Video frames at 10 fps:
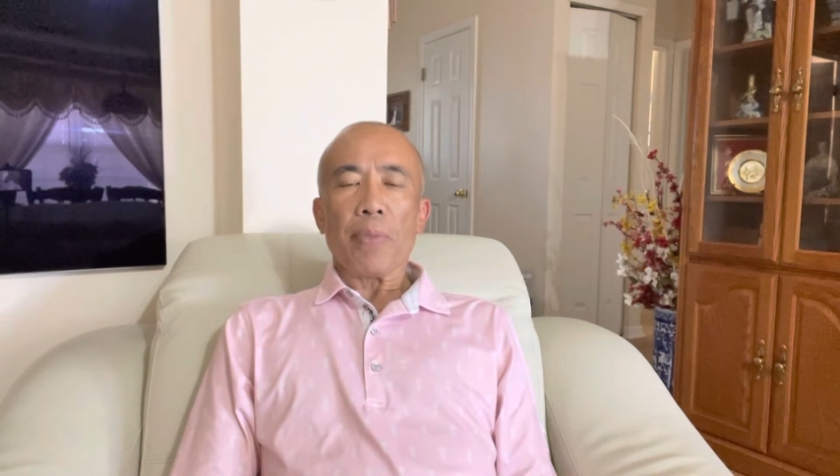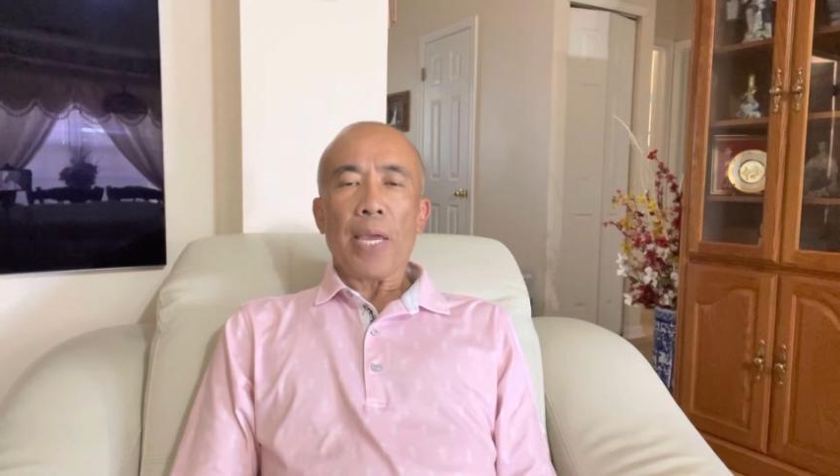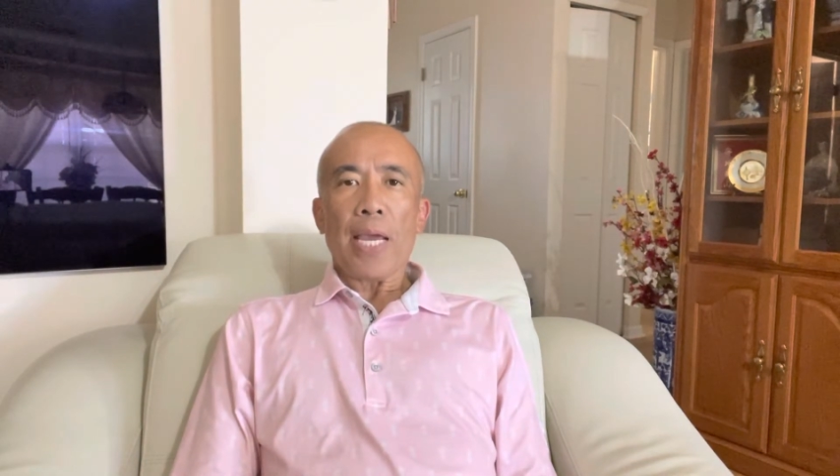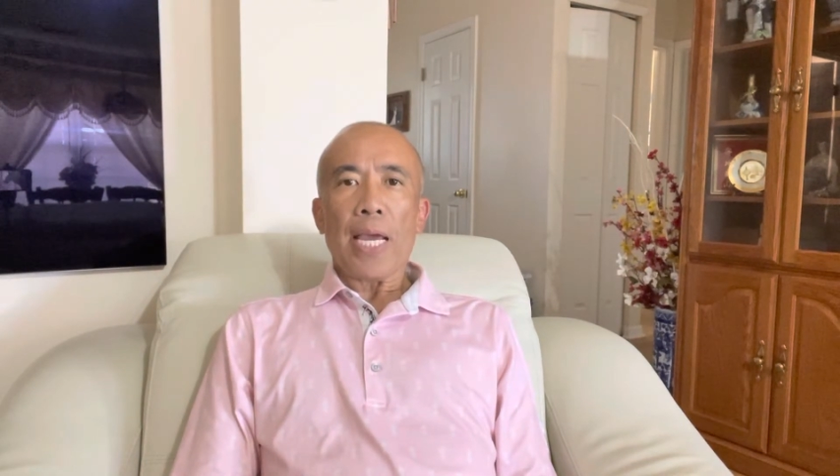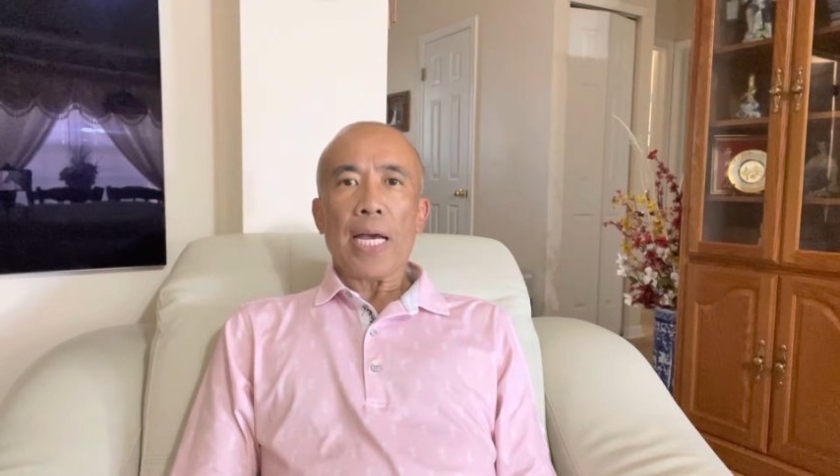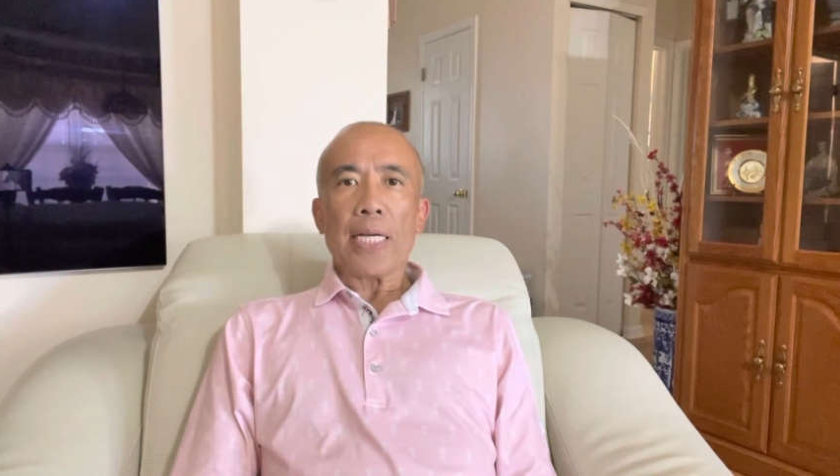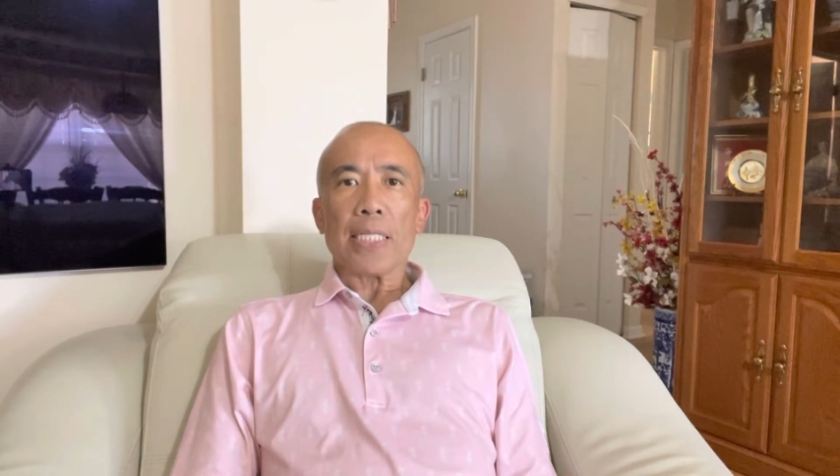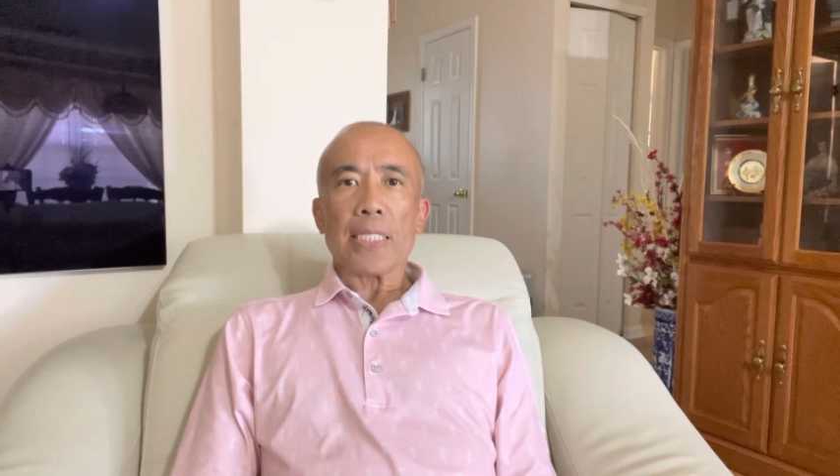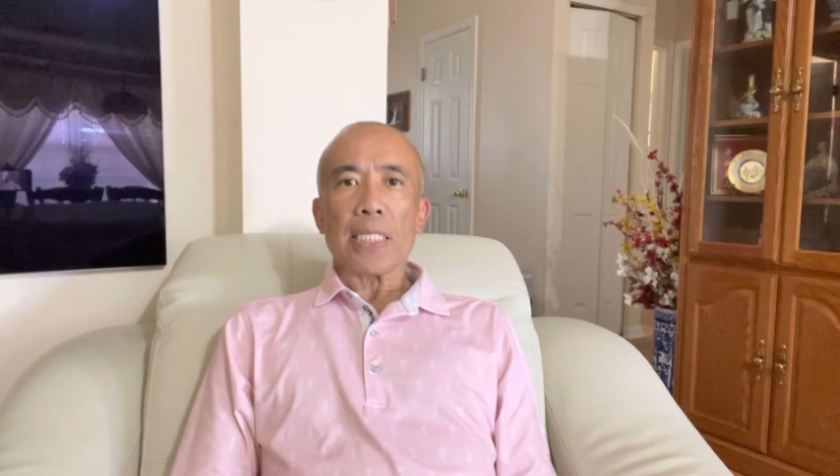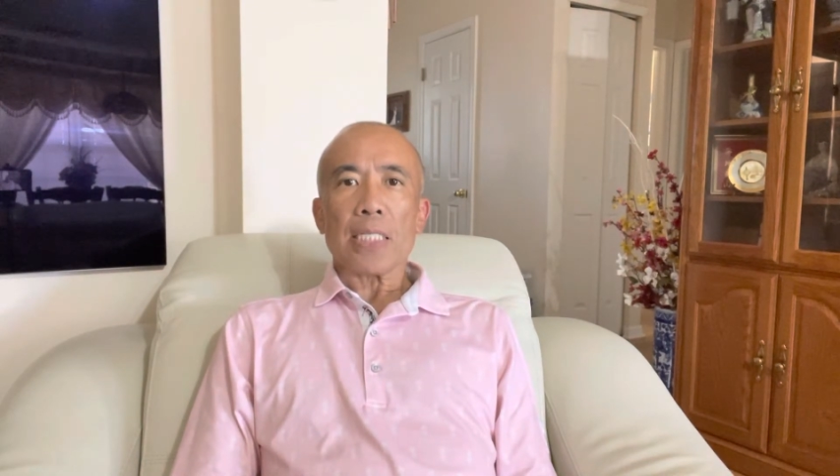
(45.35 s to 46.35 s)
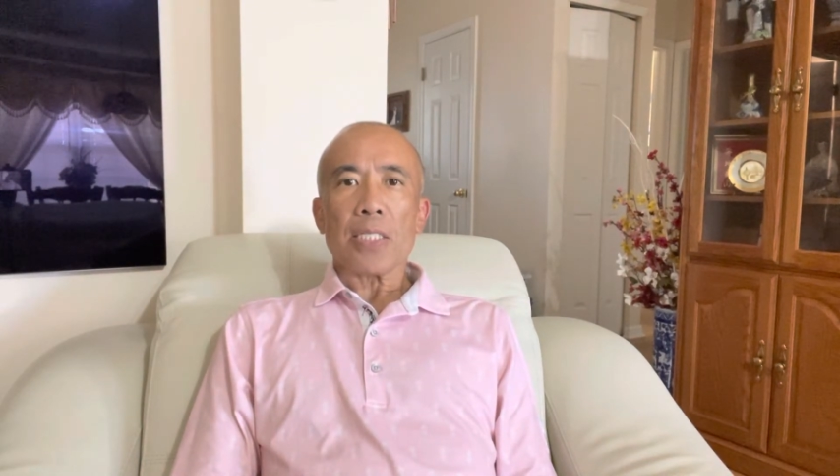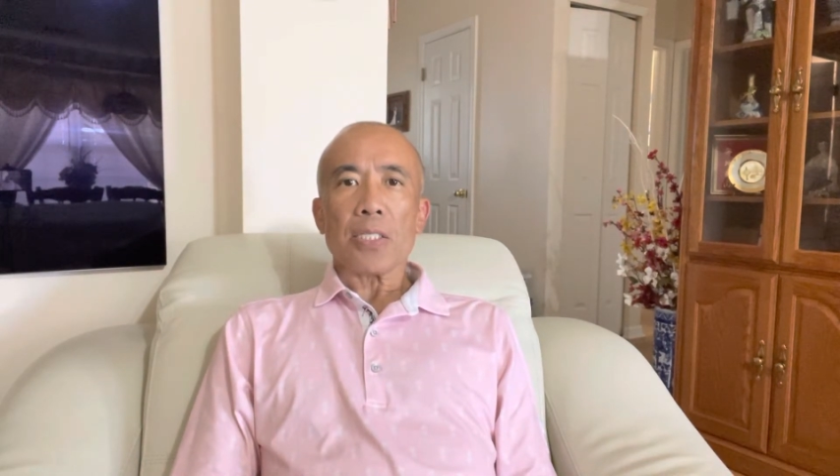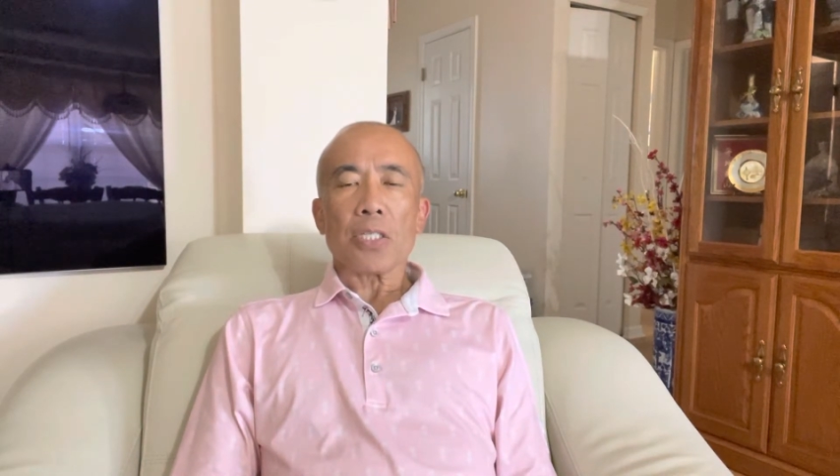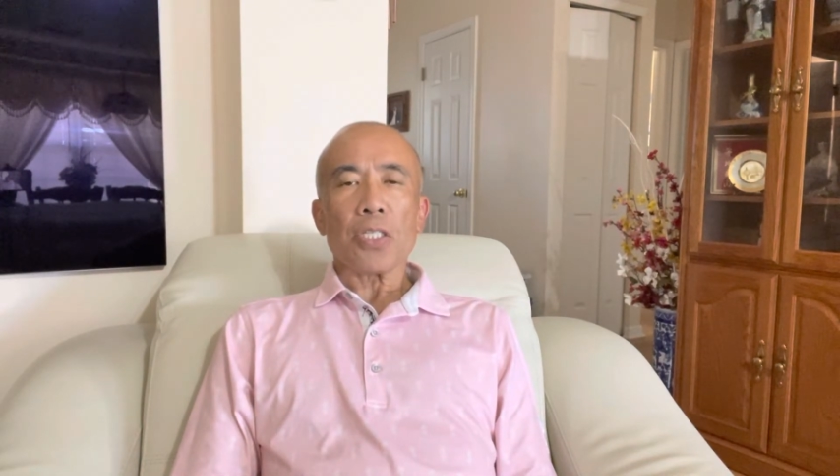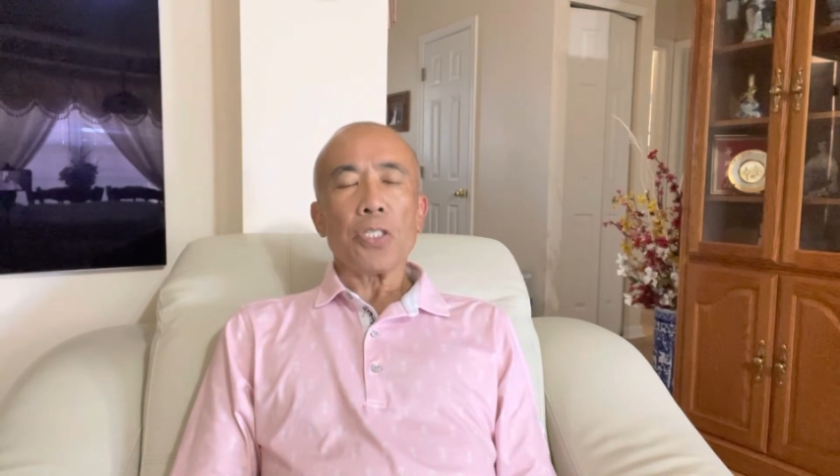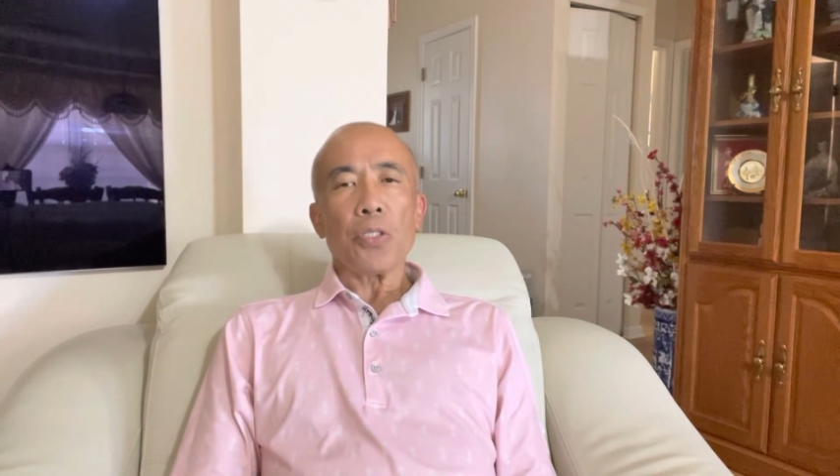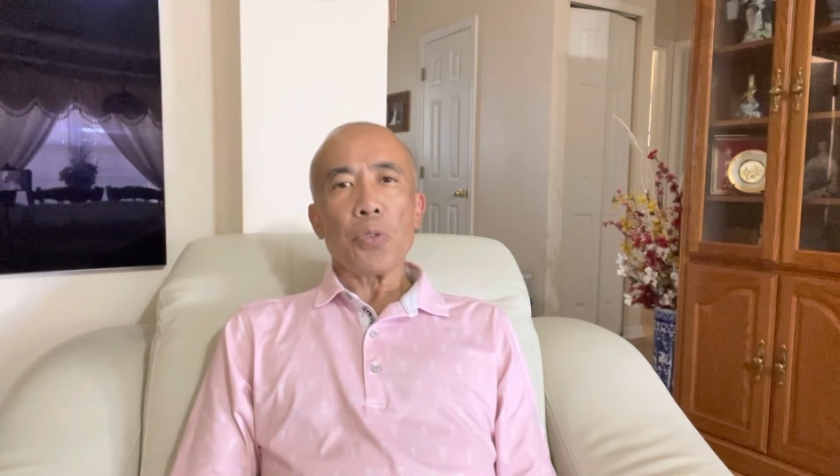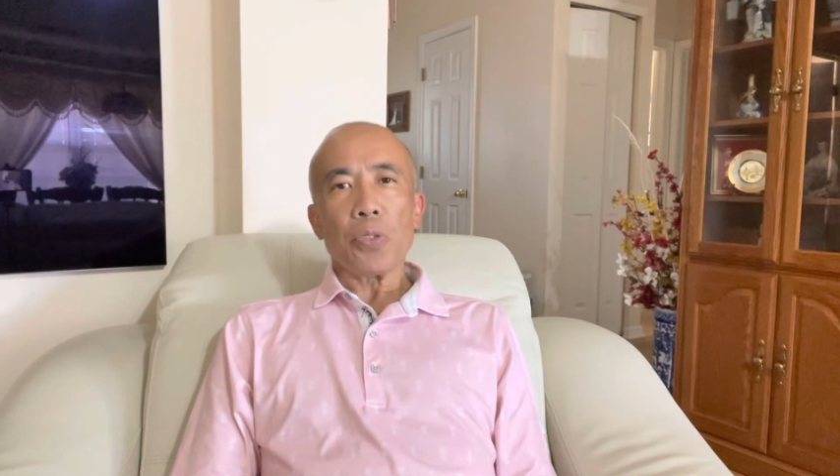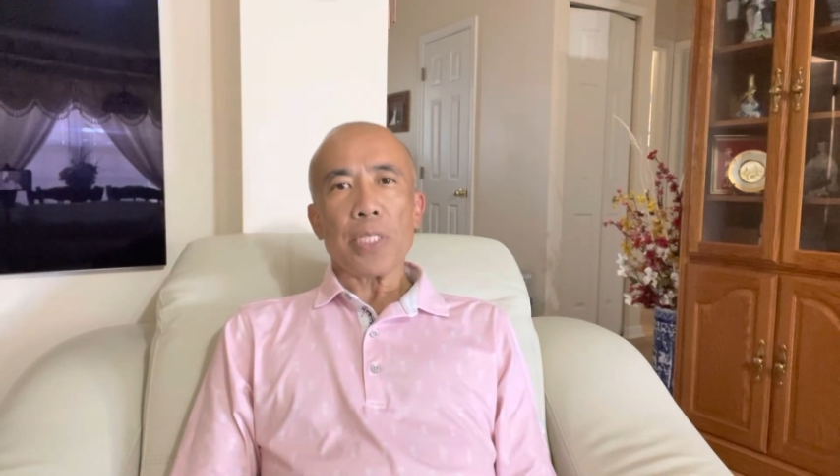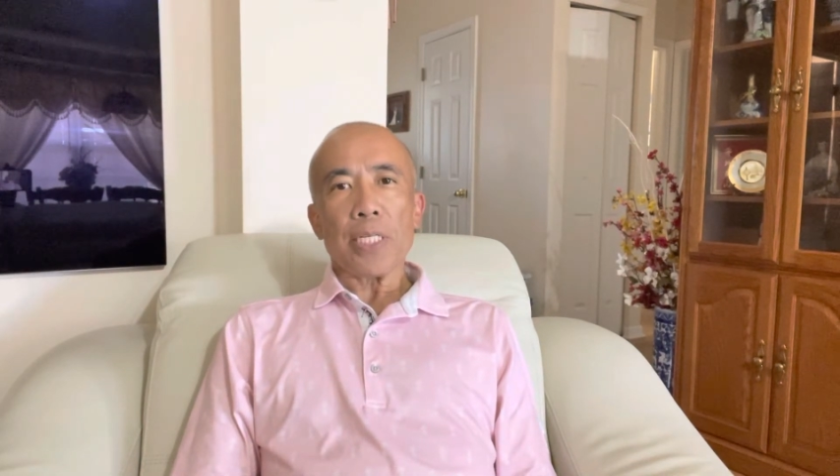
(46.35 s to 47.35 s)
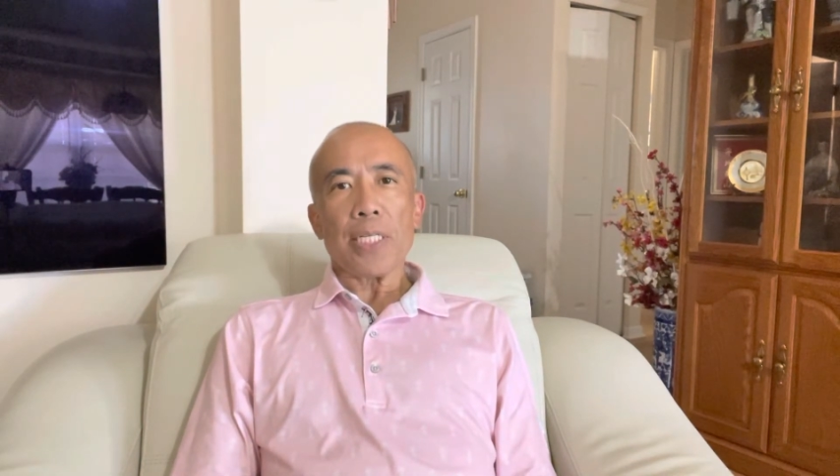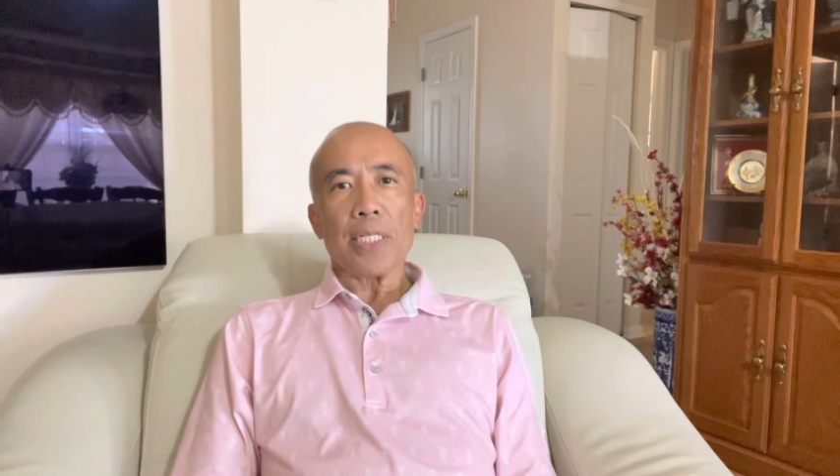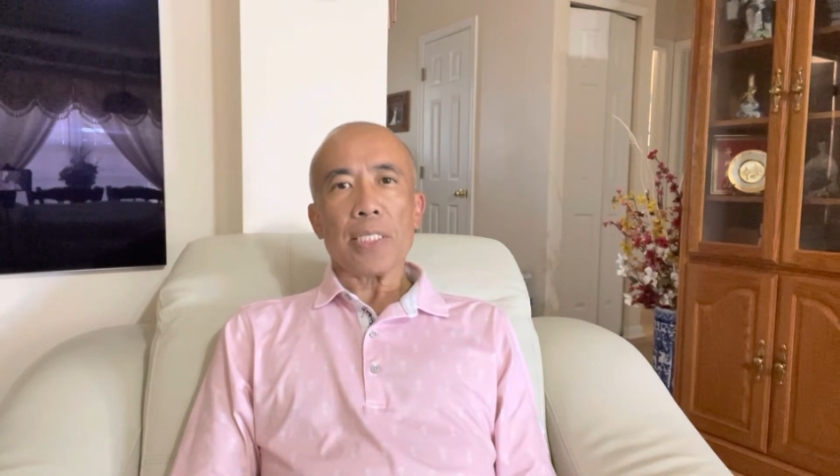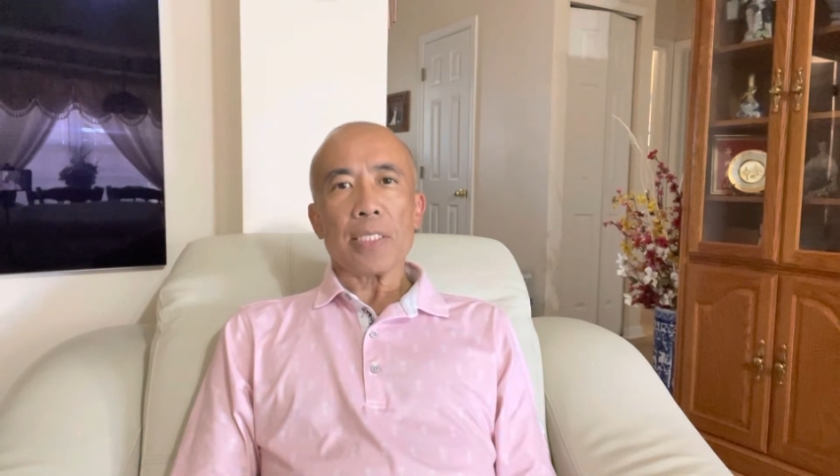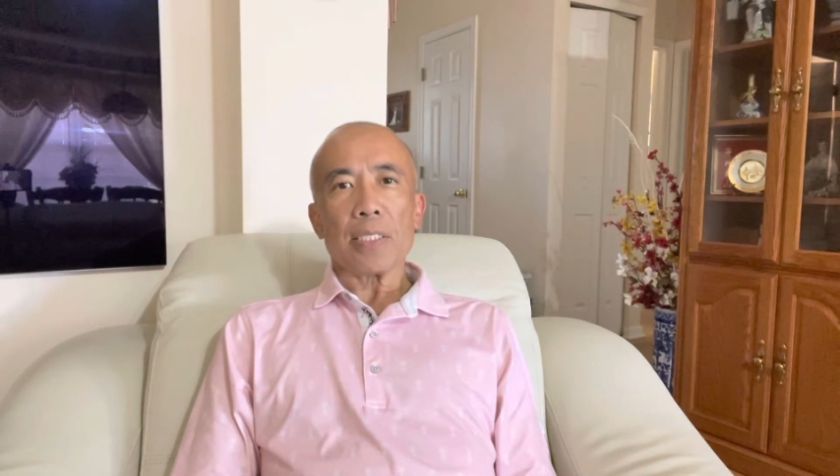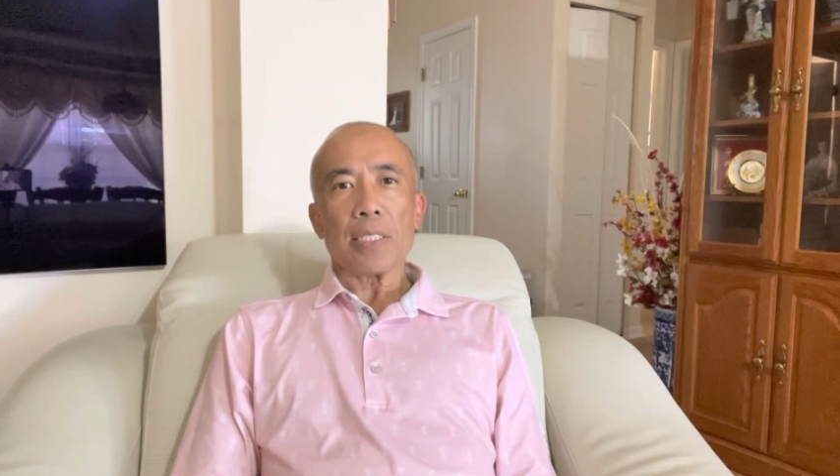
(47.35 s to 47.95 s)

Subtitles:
And the good news is